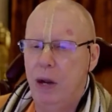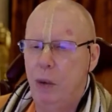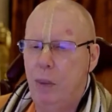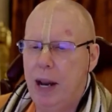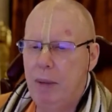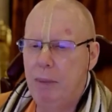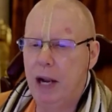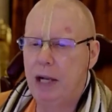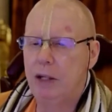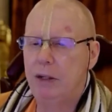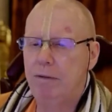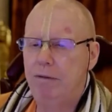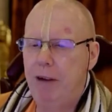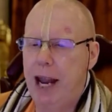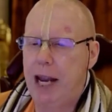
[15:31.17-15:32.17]
When one's
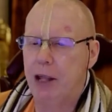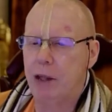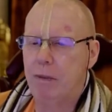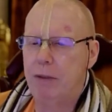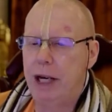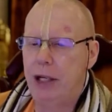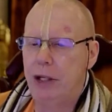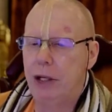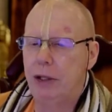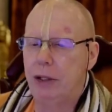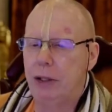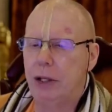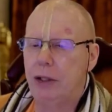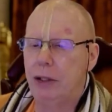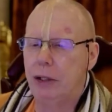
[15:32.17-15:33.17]
faith
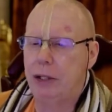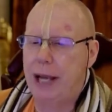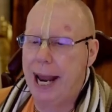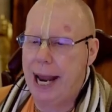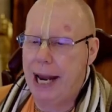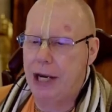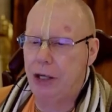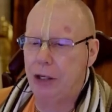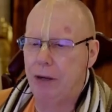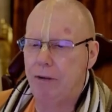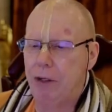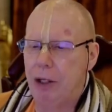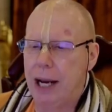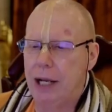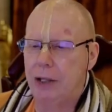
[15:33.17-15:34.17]
reaches the stage of
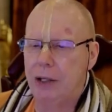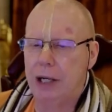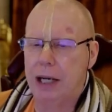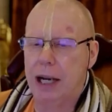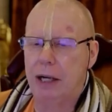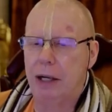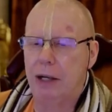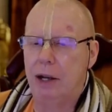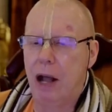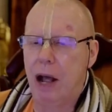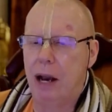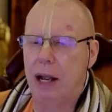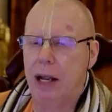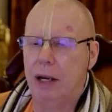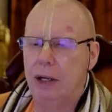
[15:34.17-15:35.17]
transcendental
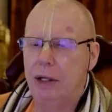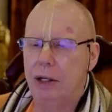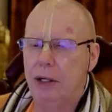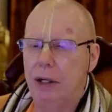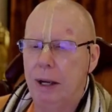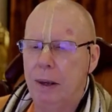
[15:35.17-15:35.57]
knowledge,